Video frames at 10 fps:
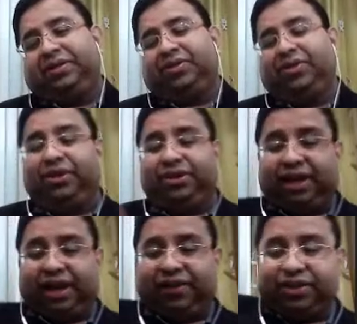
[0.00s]
So
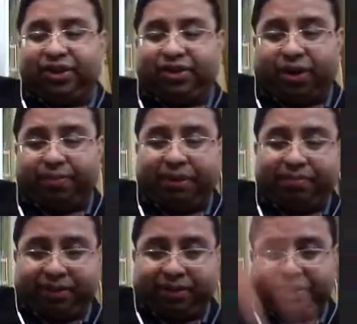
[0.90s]
at first you have to copy
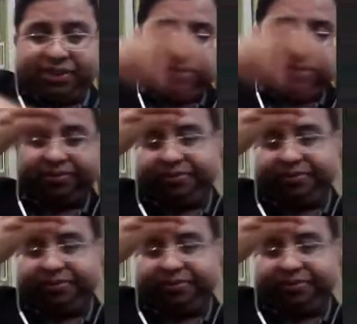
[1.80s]
and paste.